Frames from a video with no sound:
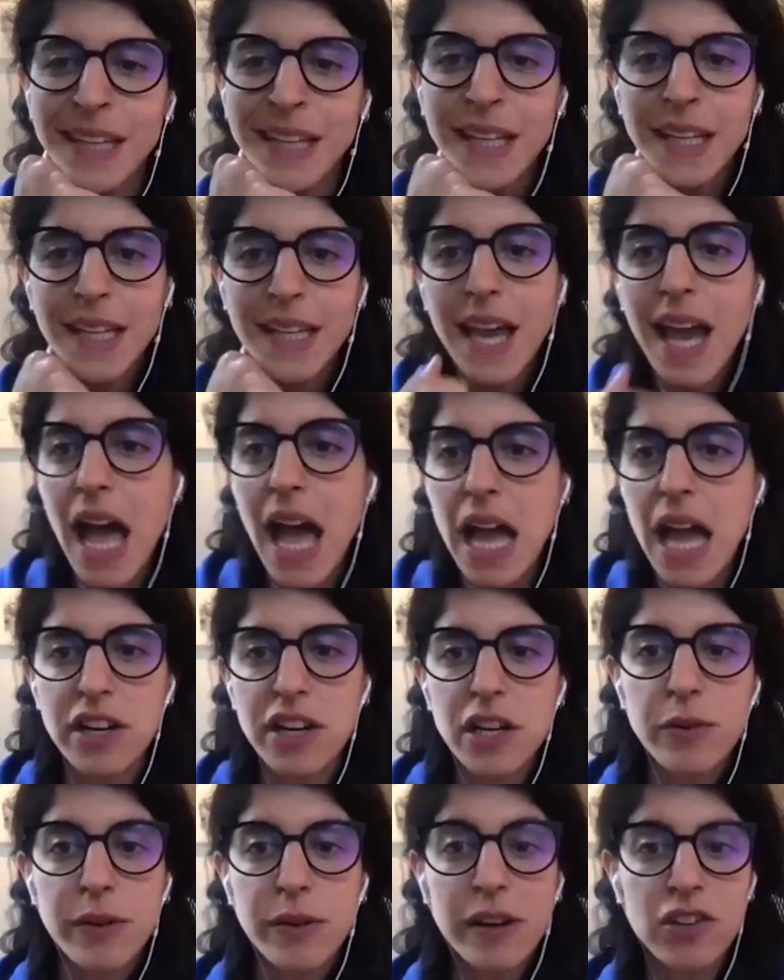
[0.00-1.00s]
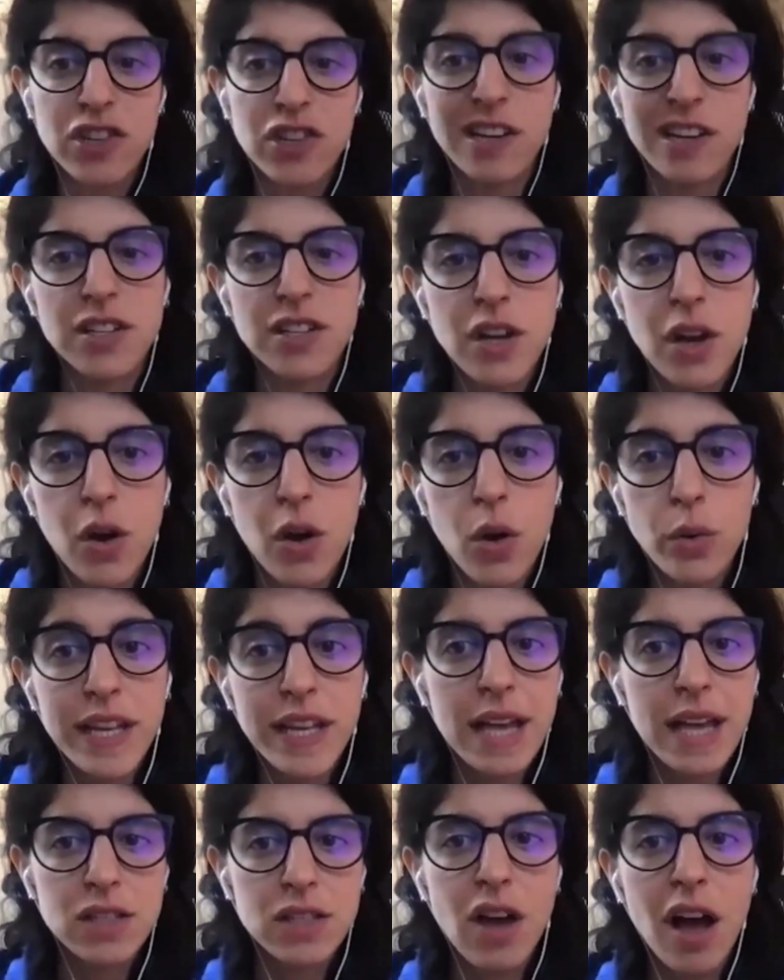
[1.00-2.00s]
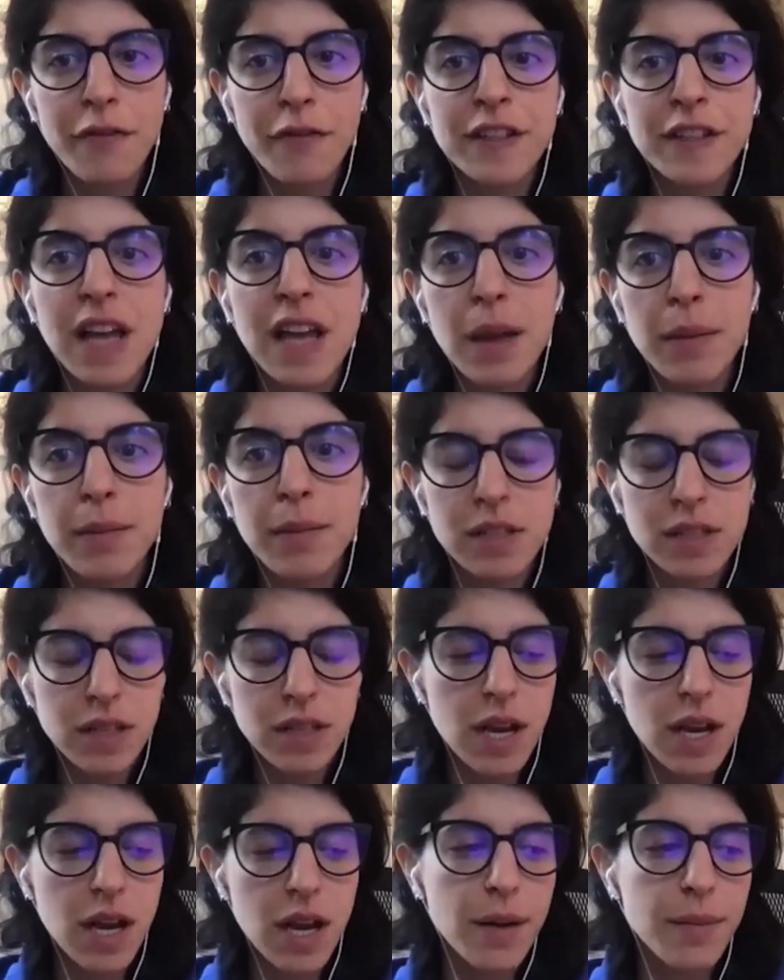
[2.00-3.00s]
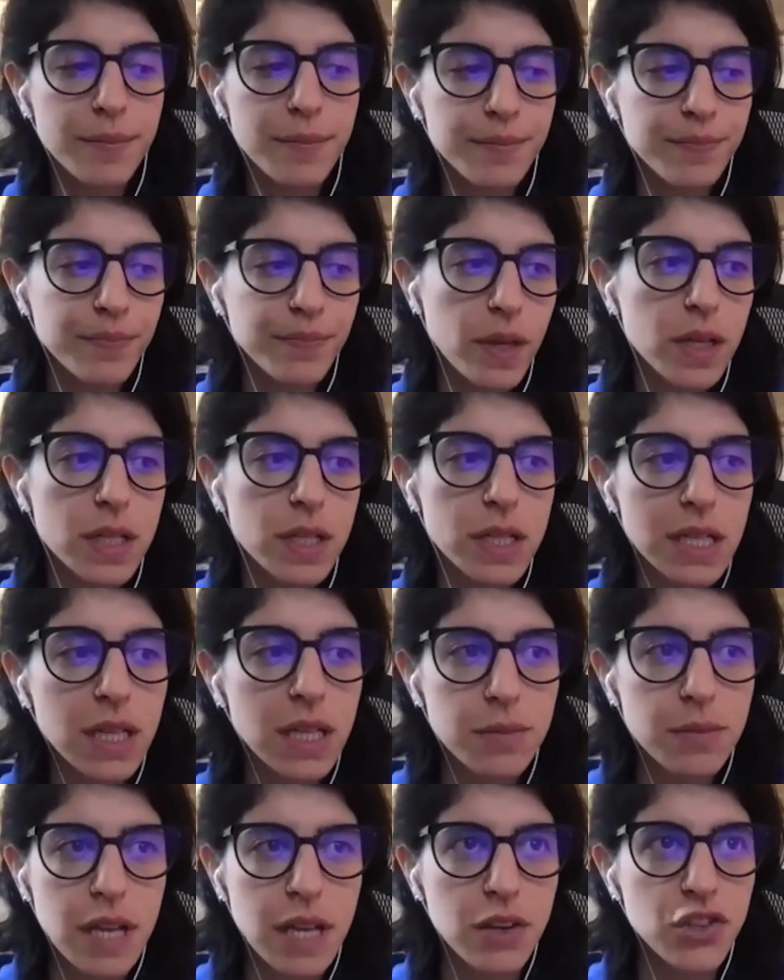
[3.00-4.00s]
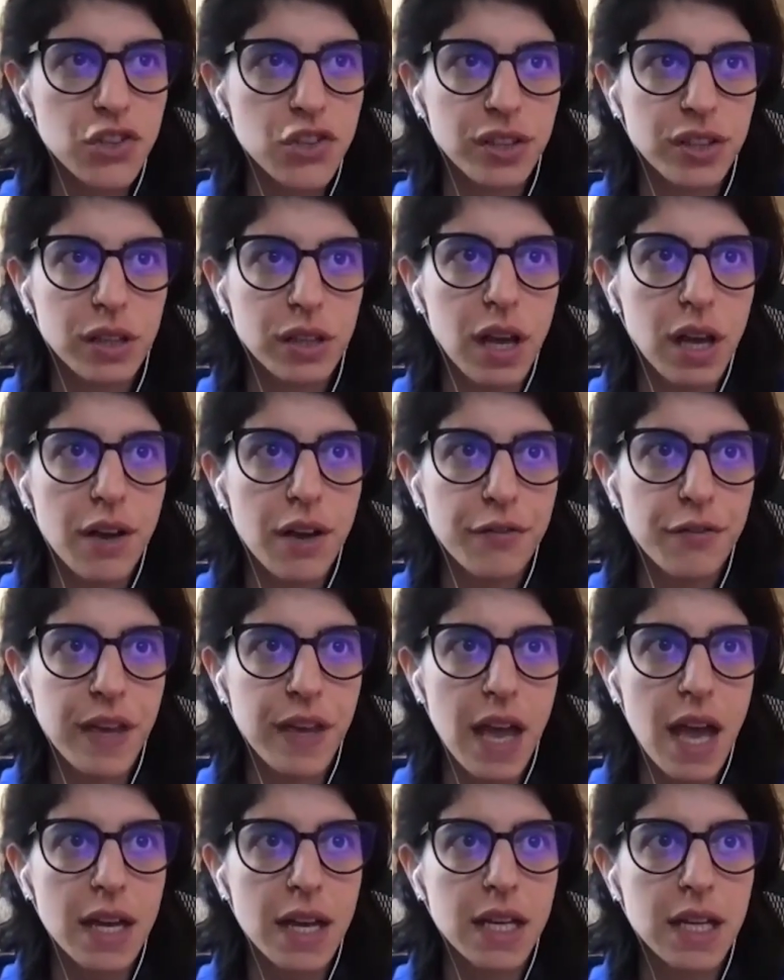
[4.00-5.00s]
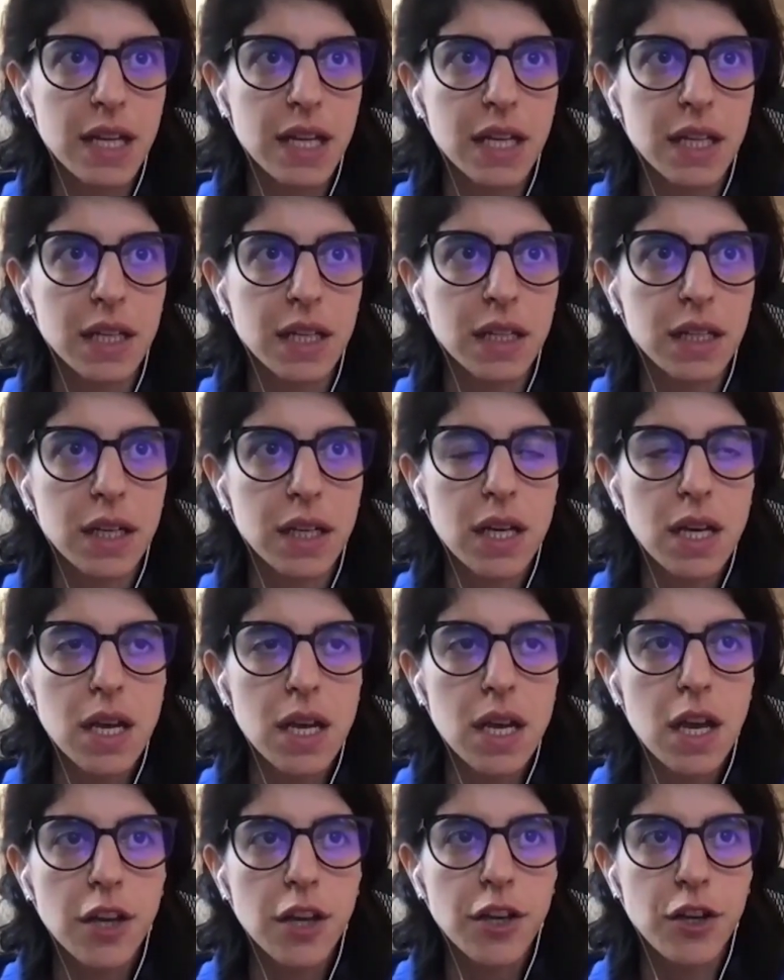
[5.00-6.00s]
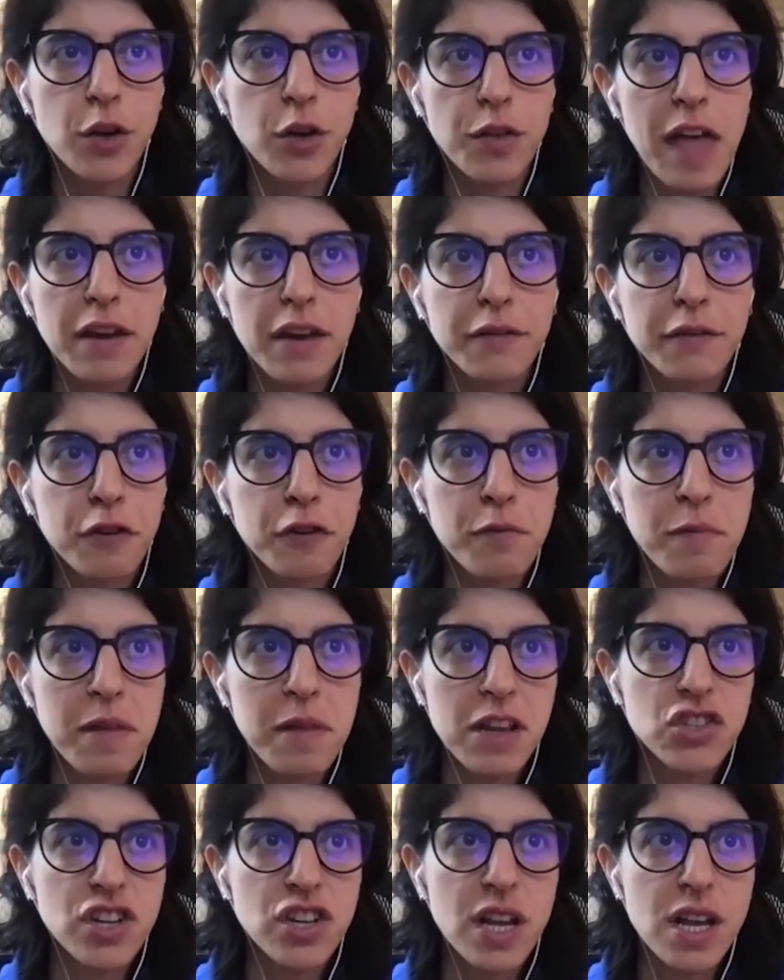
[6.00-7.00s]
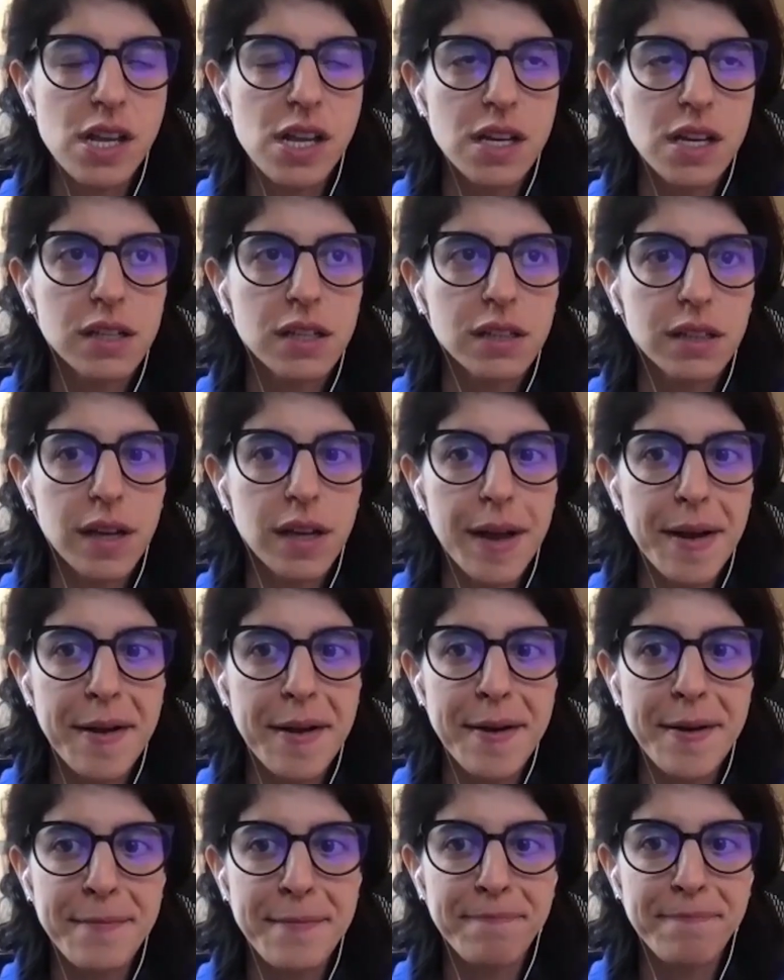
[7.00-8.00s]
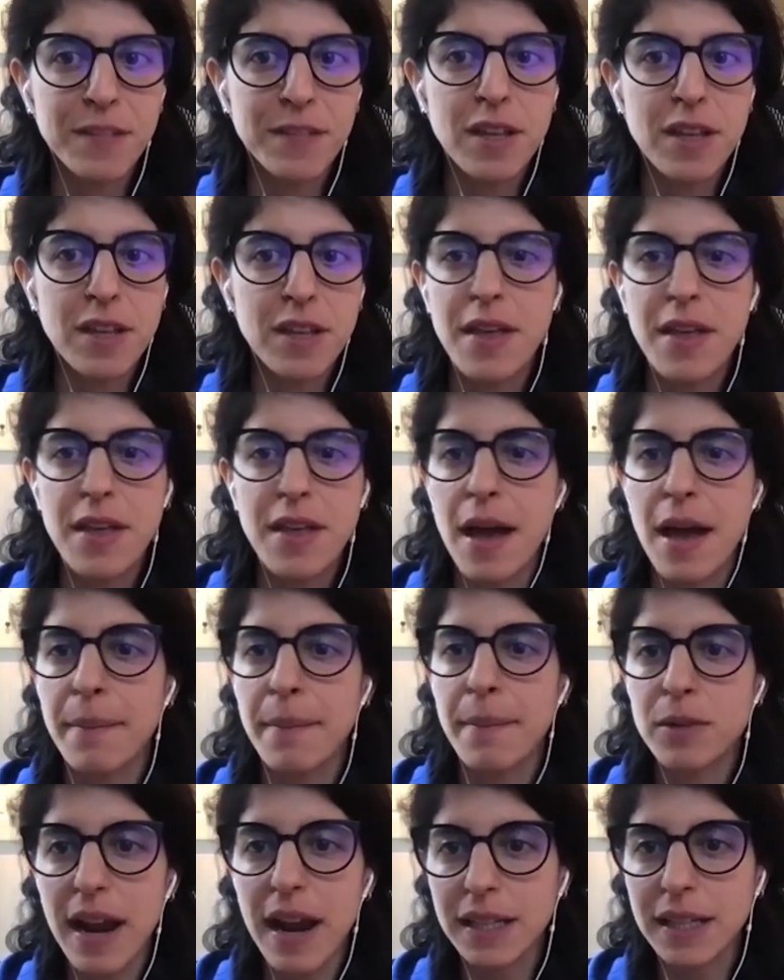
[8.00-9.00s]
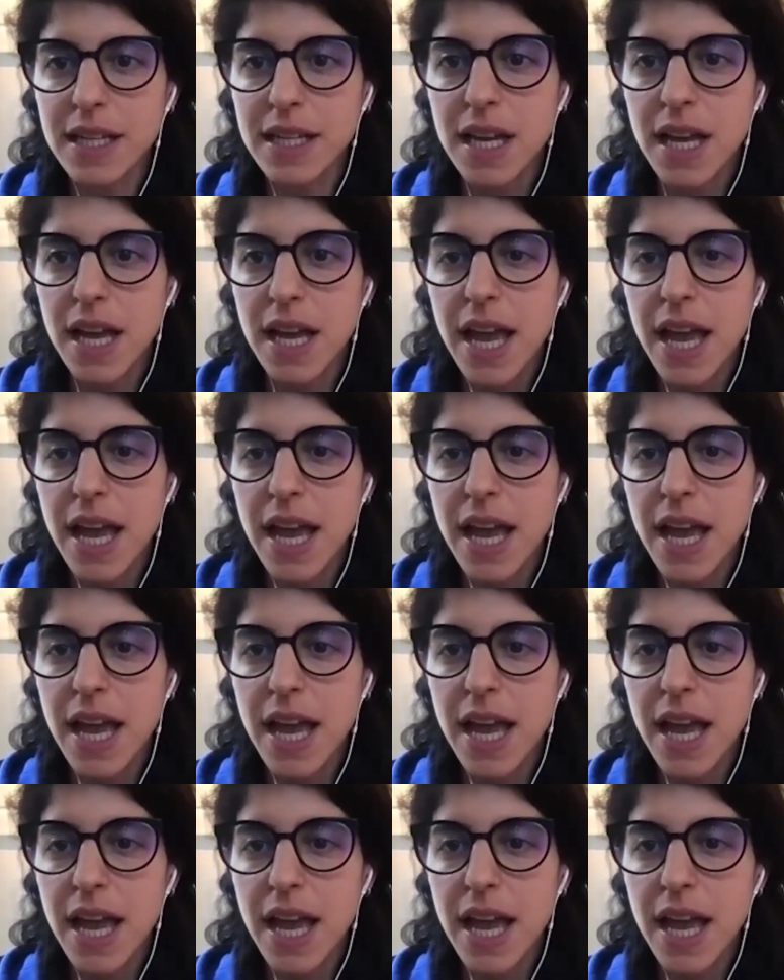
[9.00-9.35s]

Yeah, great question. So yes, oftentimes teams actually love getting, that information to them directly.